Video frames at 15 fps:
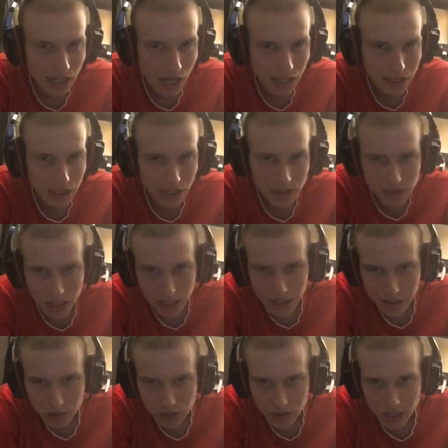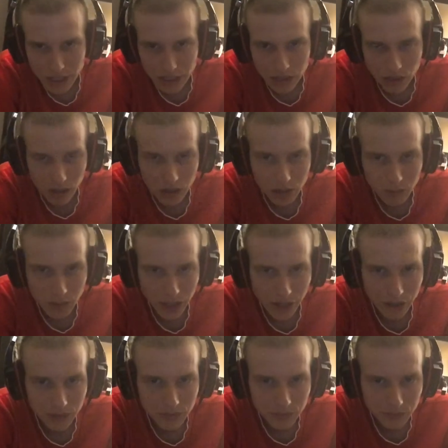I thought it was kind of interesting to talk
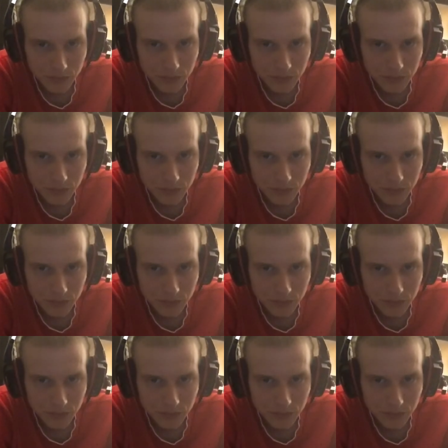about